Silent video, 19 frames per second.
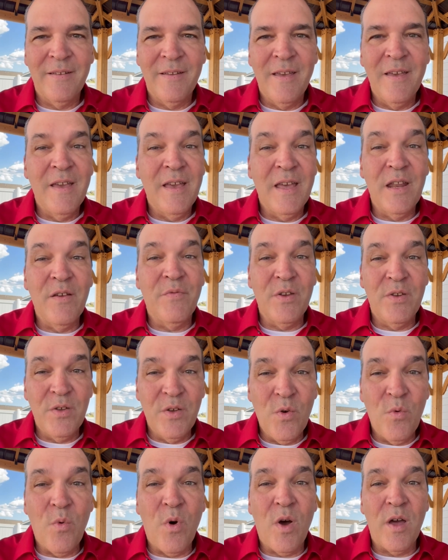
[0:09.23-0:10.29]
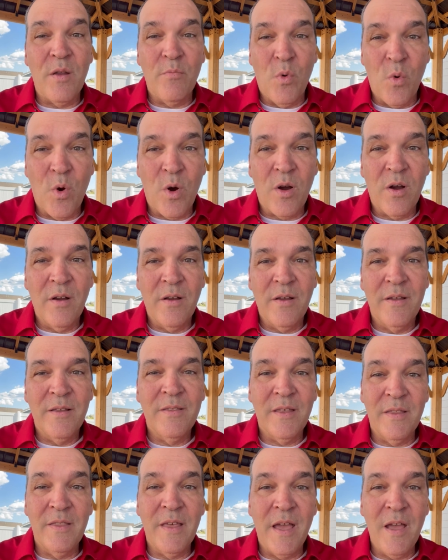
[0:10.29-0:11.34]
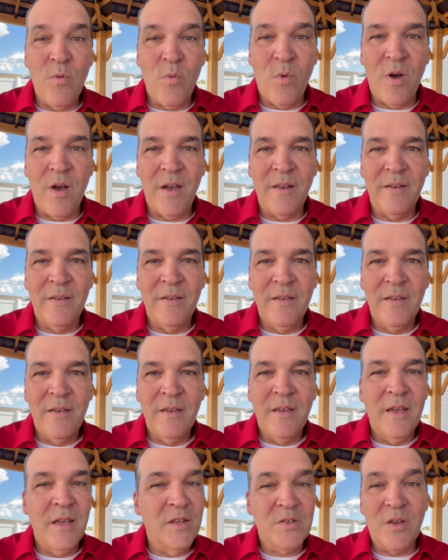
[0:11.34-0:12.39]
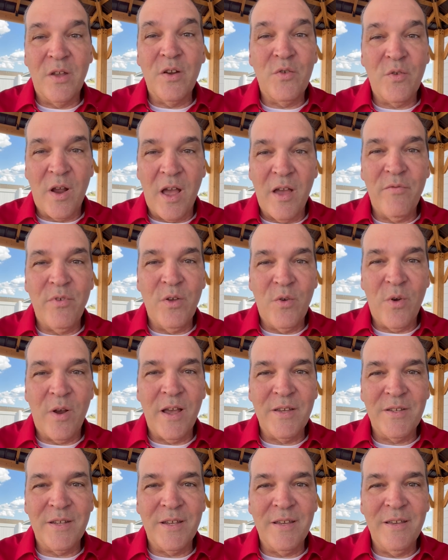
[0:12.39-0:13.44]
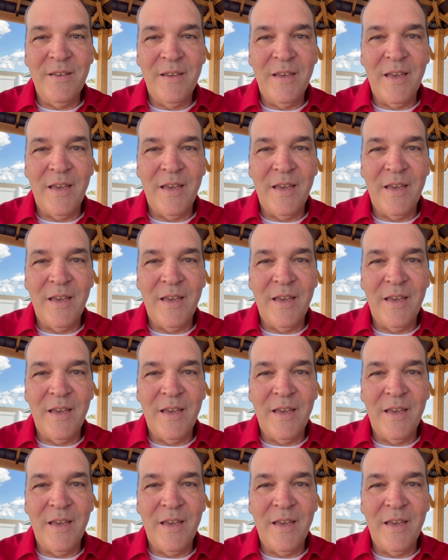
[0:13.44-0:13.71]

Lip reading: And if you do want more than they want, it's going to drive you crazy.